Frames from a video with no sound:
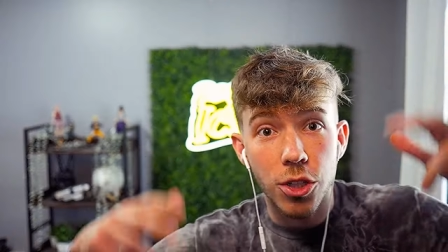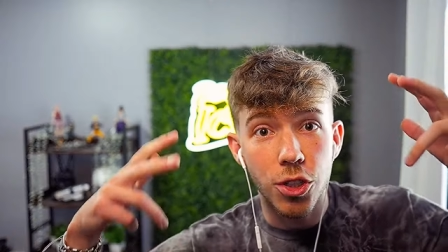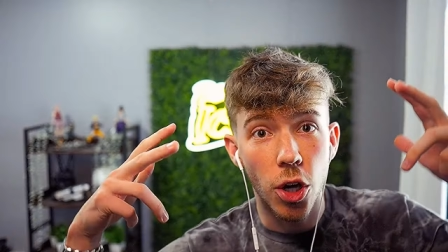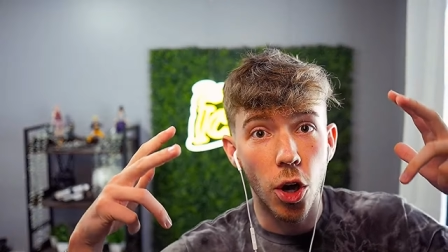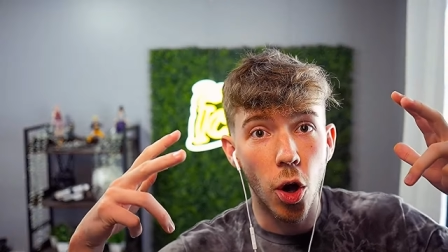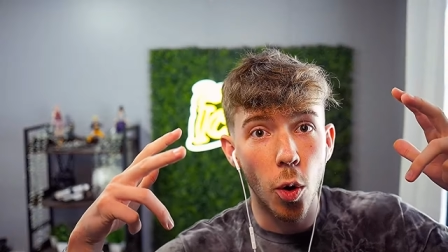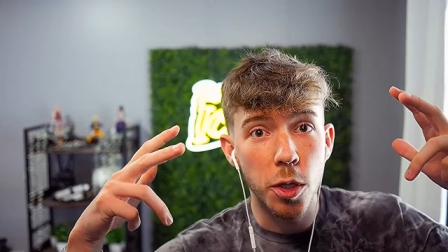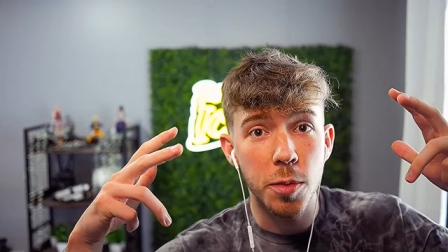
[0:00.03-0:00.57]

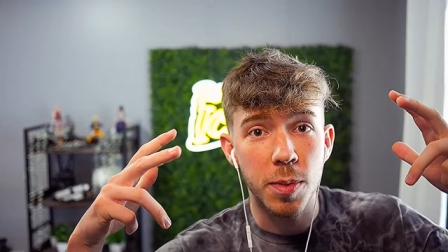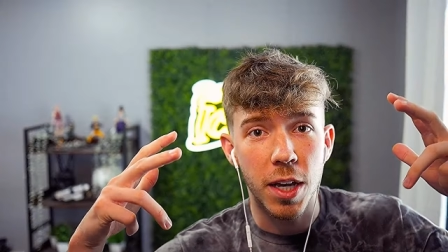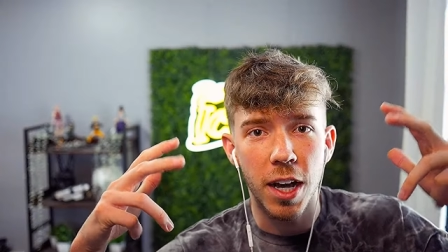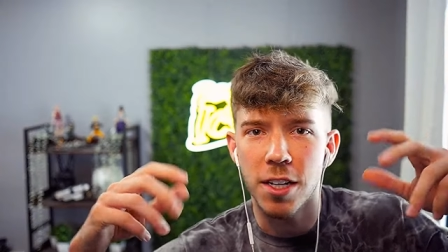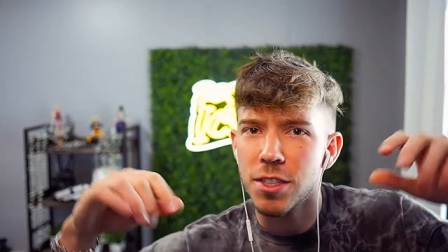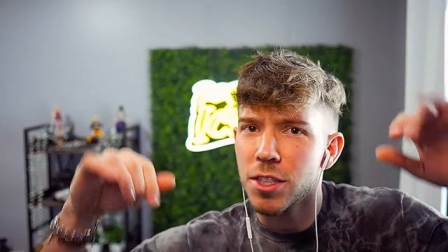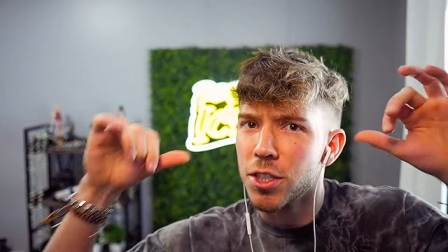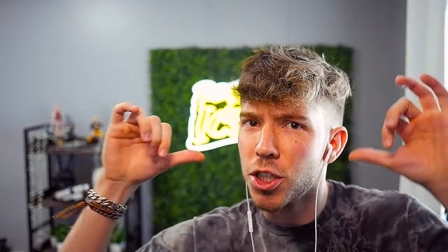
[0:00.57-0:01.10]
Yo, what's up
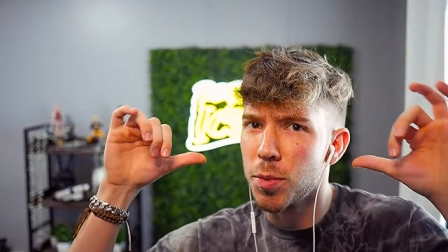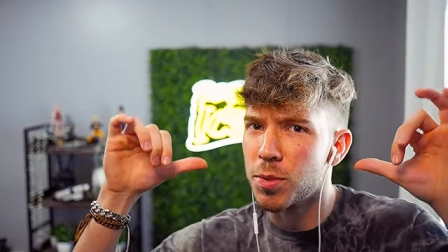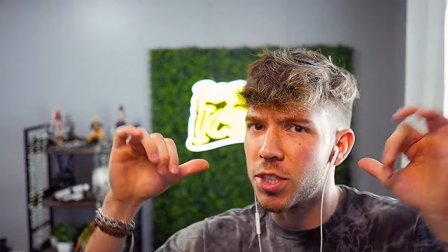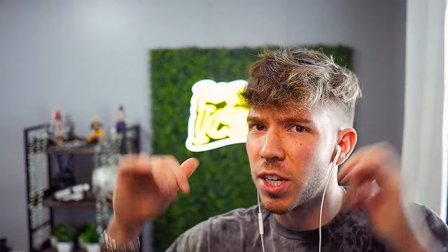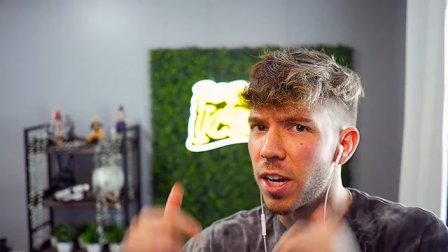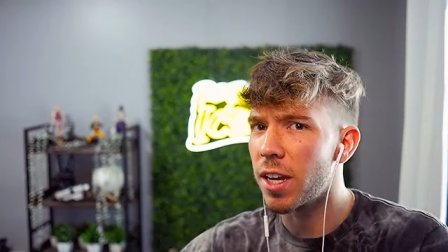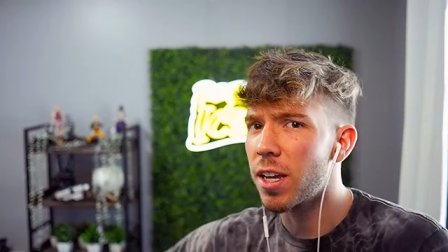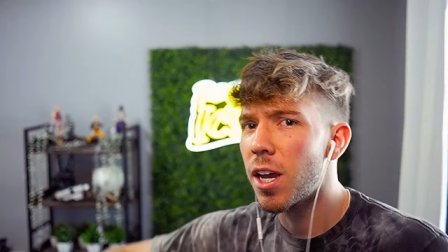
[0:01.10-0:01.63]
guys? You're for
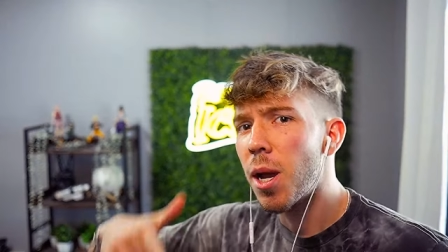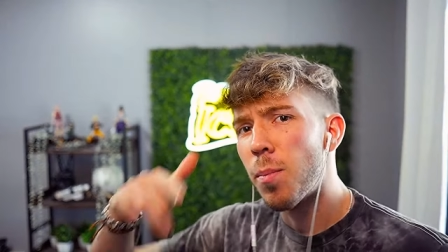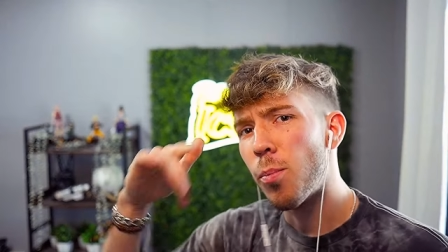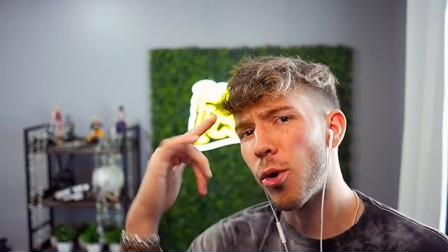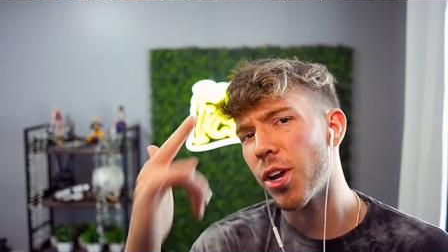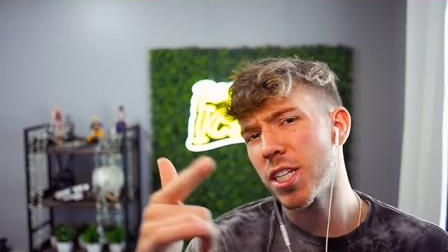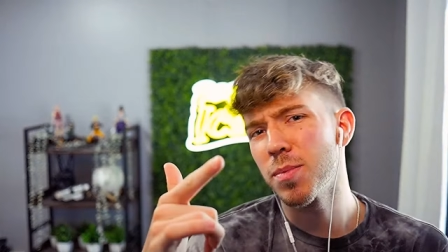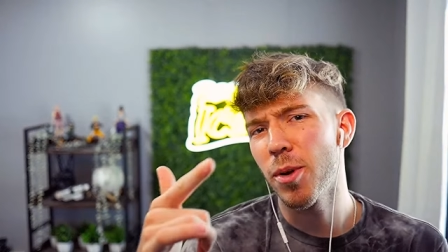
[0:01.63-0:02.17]
today,
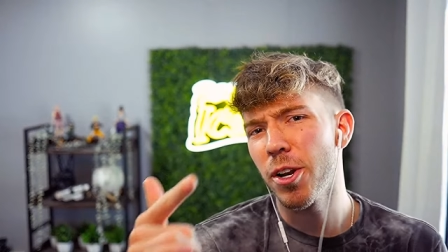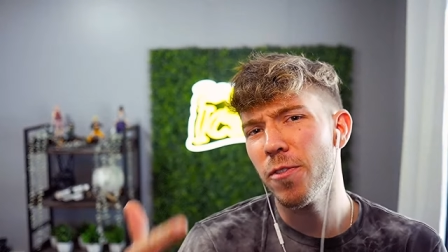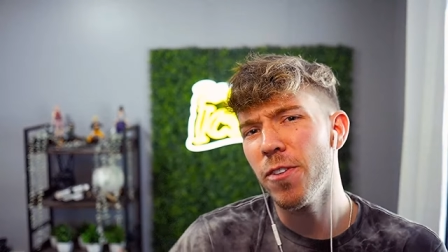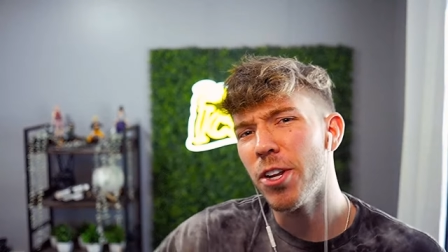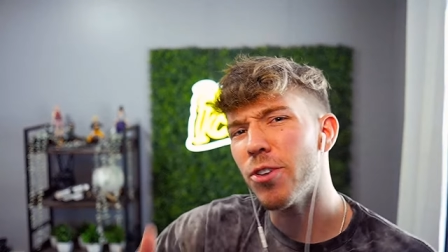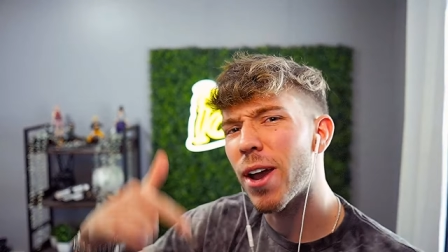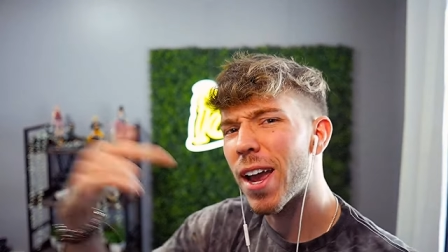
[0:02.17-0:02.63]
bringing us a brand new video,